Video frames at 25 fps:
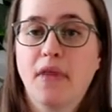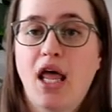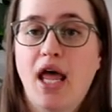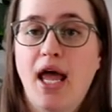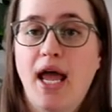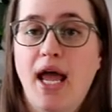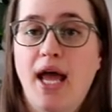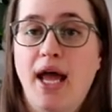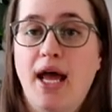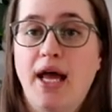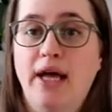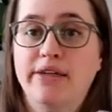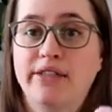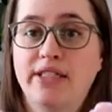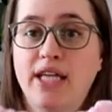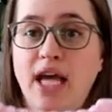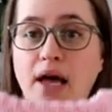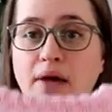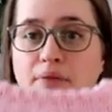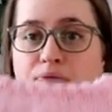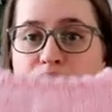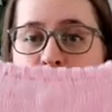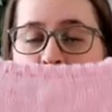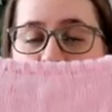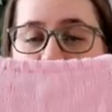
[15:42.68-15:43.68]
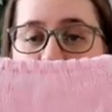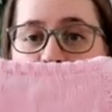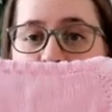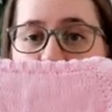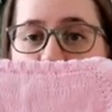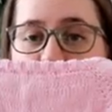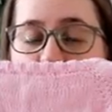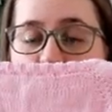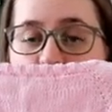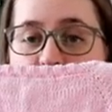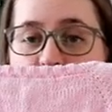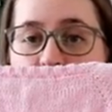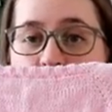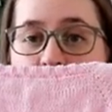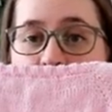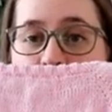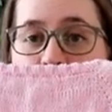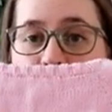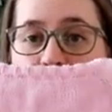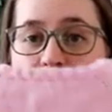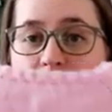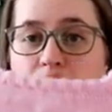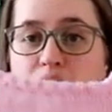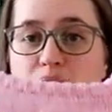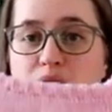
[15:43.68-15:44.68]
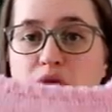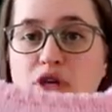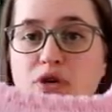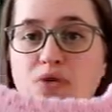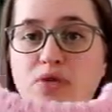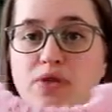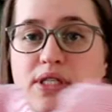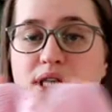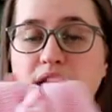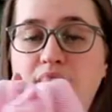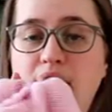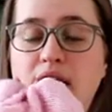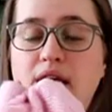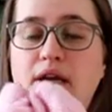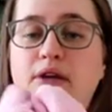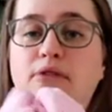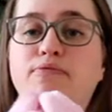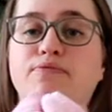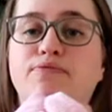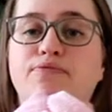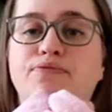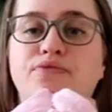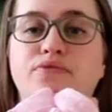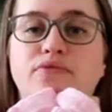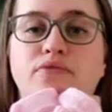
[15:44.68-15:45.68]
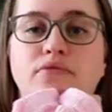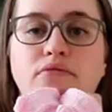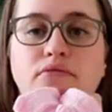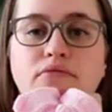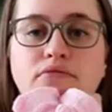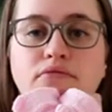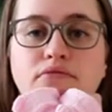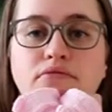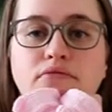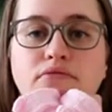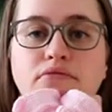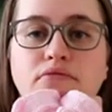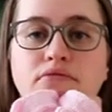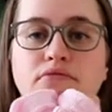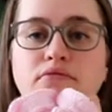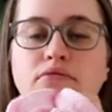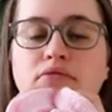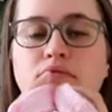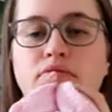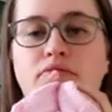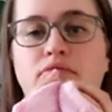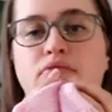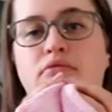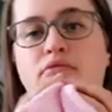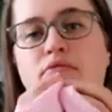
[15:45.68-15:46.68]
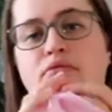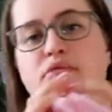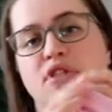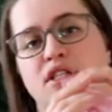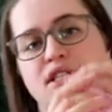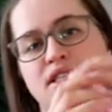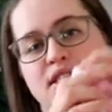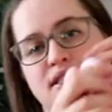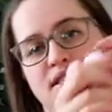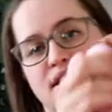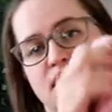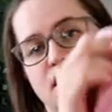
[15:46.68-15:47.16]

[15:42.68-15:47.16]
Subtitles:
And yeah, so the pattern I'm using, this is